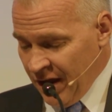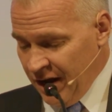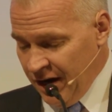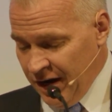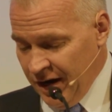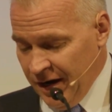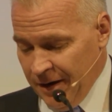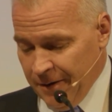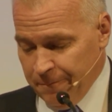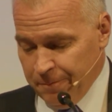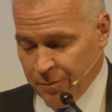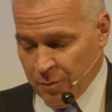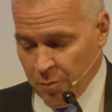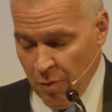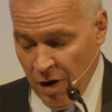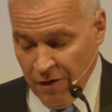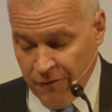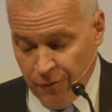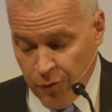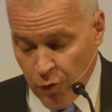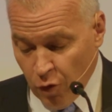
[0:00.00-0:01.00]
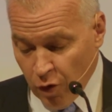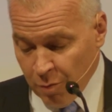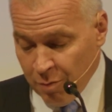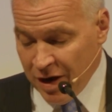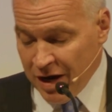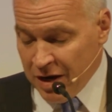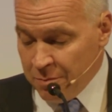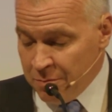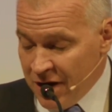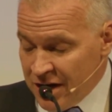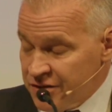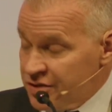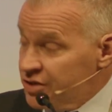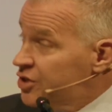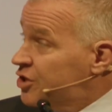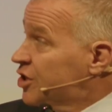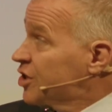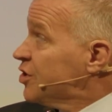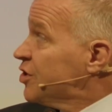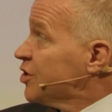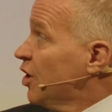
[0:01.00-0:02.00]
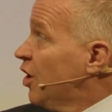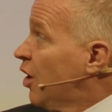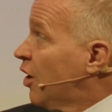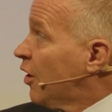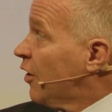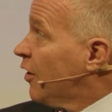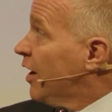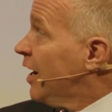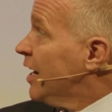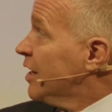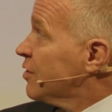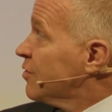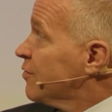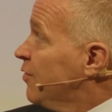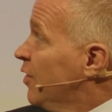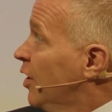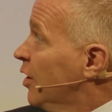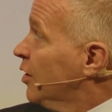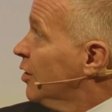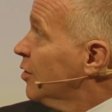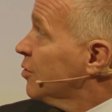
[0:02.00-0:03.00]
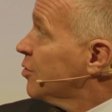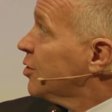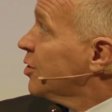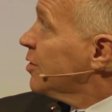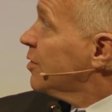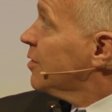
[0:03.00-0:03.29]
My 4 main messages are as follows.